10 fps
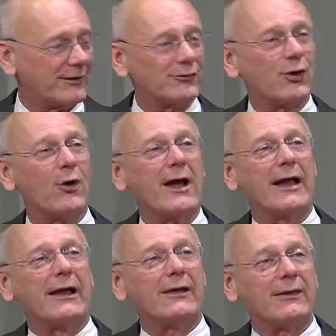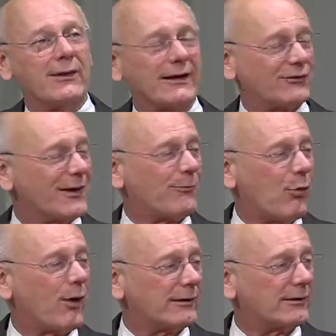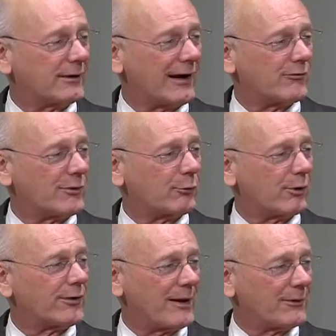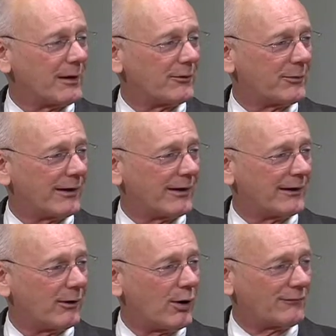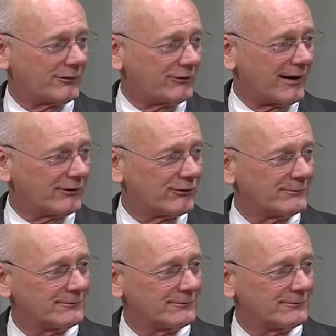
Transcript: Yeah, so at some point, the government will not be able to pay off its debts. And